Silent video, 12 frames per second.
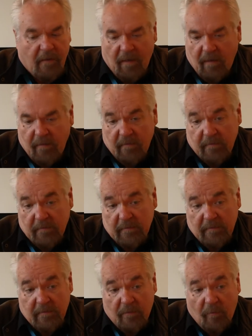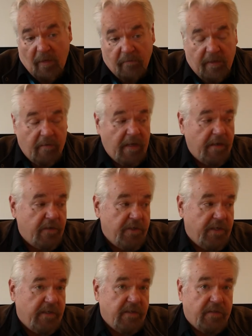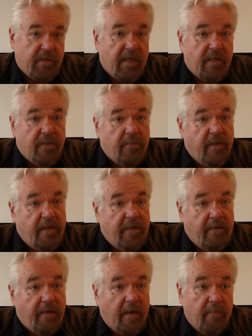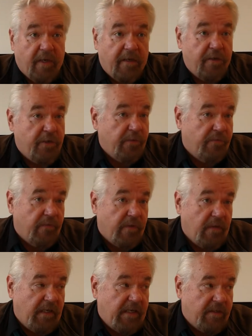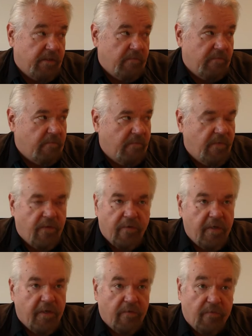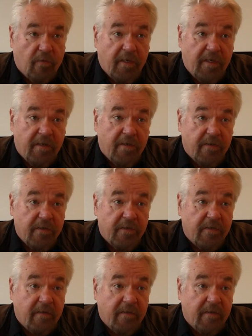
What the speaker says: Well, energy has been a big issue for the last 30 or 40 years,